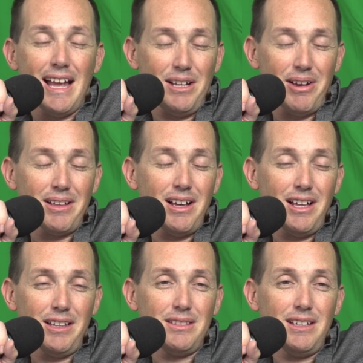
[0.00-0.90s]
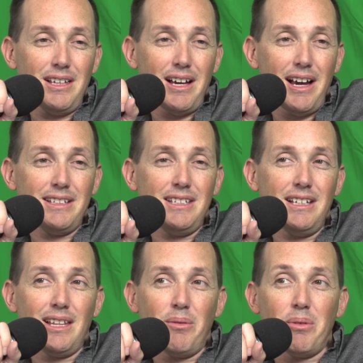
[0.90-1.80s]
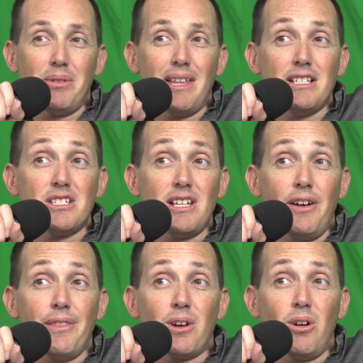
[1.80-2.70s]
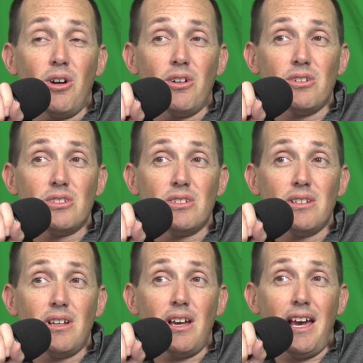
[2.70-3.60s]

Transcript: Anyway, the idea that we would then sell the cars.